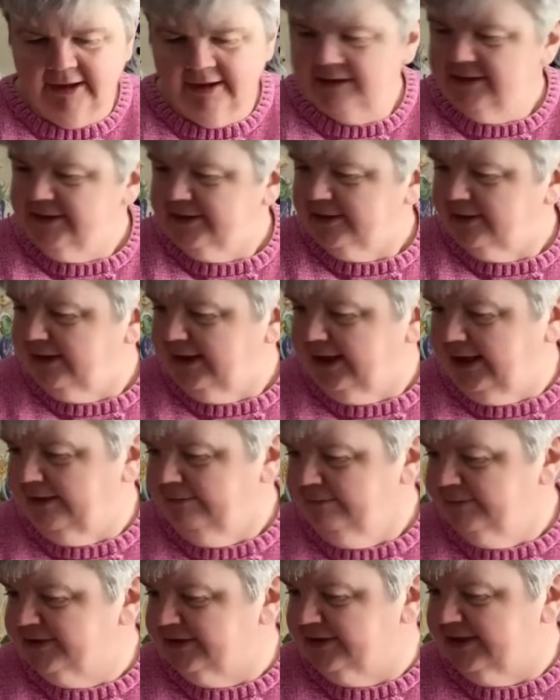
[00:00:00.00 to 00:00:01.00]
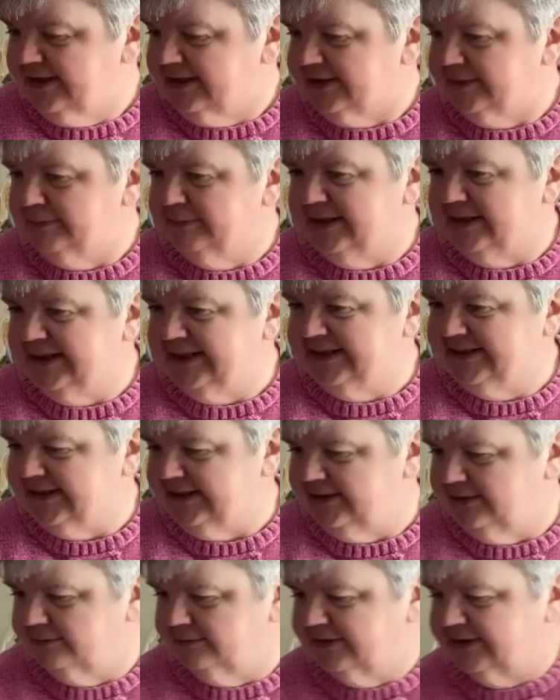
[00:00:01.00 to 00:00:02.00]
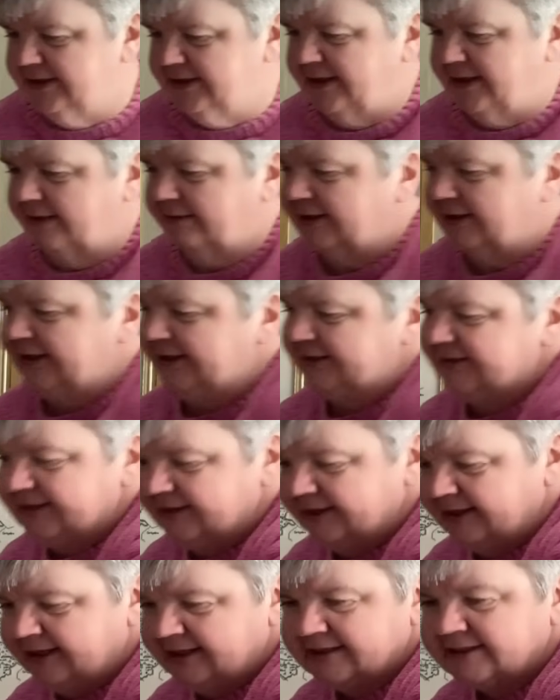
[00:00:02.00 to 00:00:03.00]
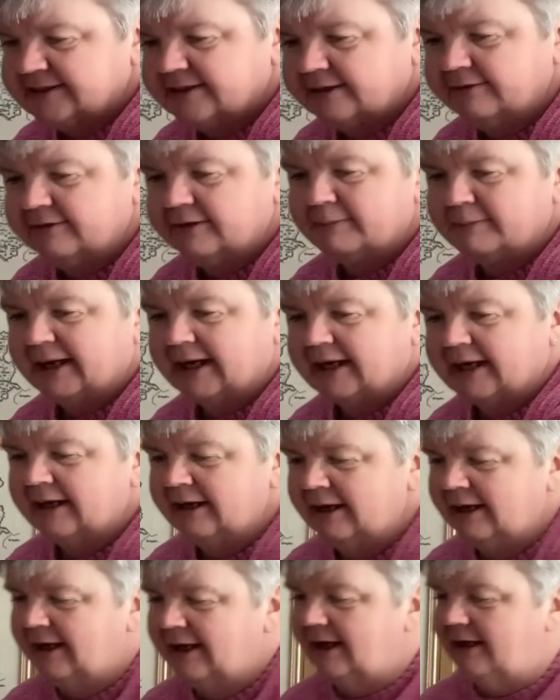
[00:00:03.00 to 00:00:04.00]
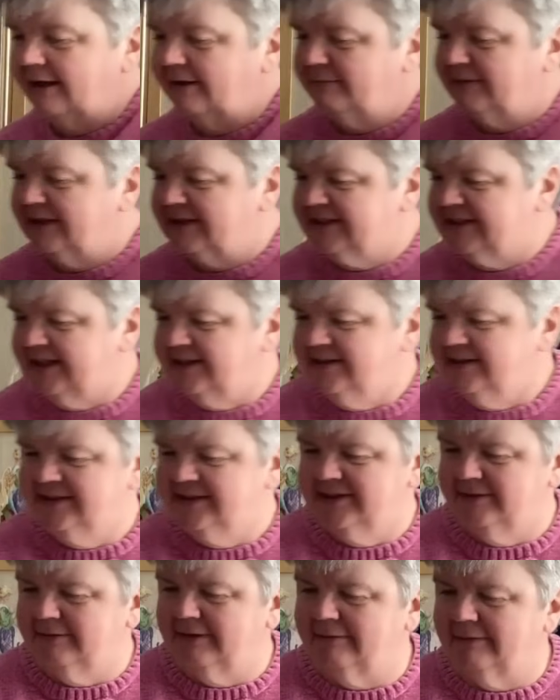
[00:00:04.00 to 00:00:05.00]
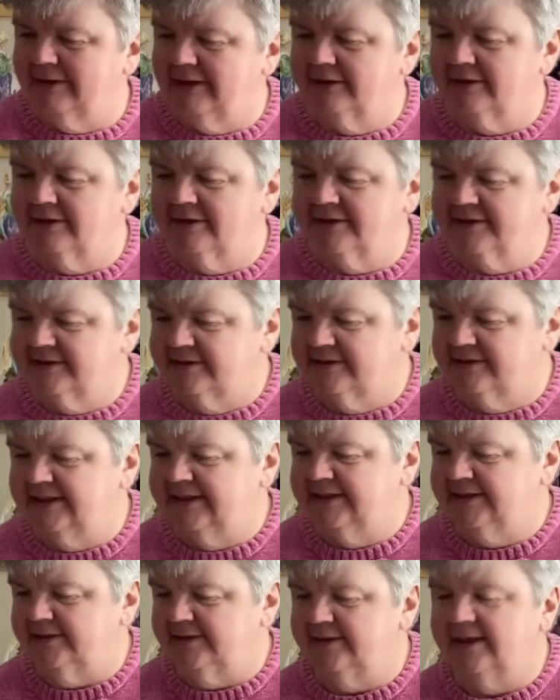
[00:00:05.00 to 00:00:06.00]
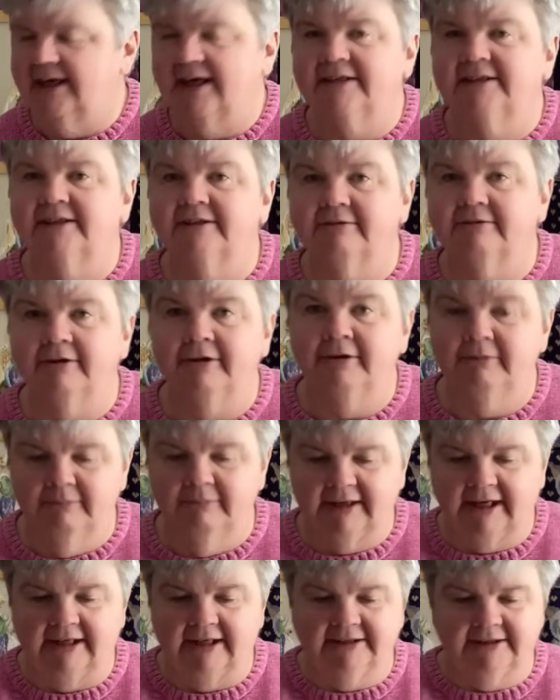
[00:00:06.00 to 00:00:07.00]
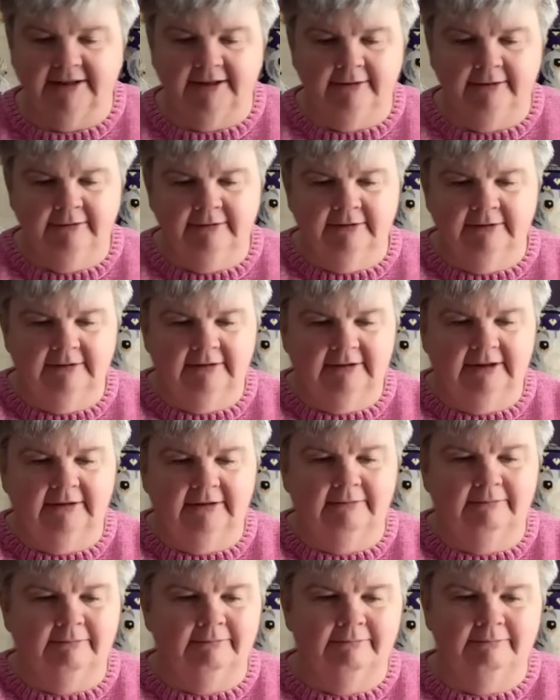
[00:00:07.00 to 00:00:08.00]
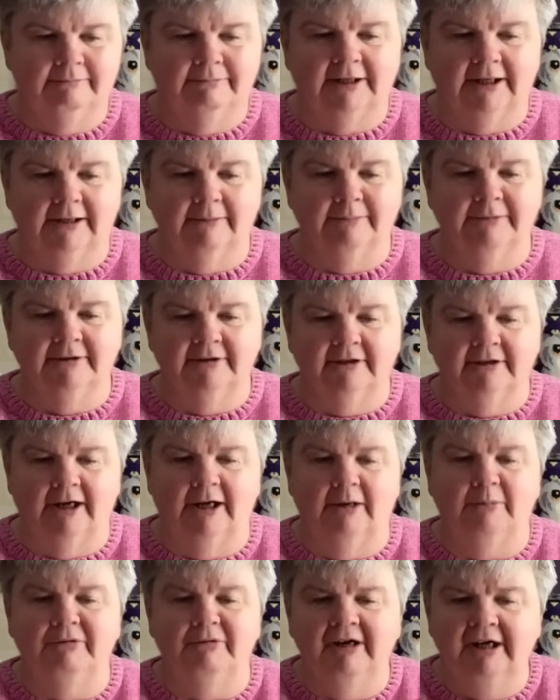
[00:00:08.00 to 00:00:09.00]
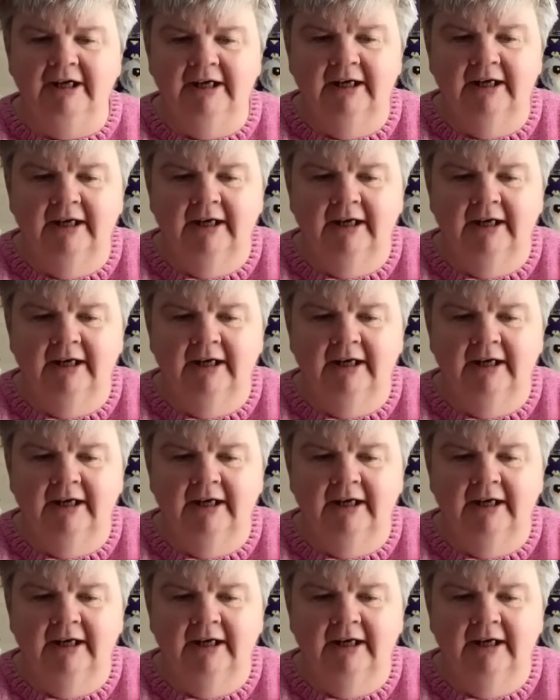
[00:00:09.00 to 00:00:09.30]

So yeah, so that's my knitting up to now. I need to cast on the back. I tend to do it when I go to the Knit and Natter group that I do in Blackburn Library.